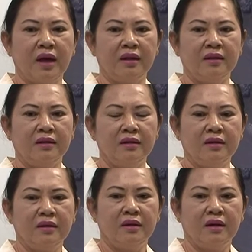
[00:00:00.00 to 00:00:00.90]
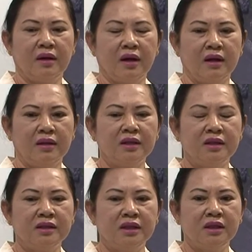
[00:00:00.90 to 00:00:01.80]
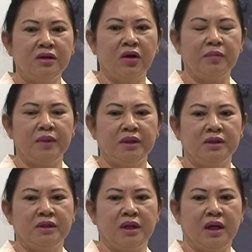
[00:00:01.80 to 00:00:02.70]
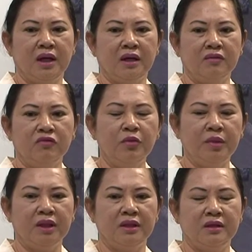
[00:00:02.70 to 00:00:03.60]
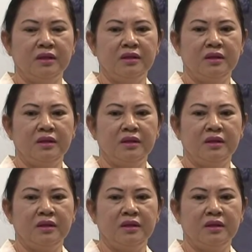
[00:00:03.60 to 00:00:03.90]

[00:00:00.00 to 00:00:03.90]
and dignity of the women.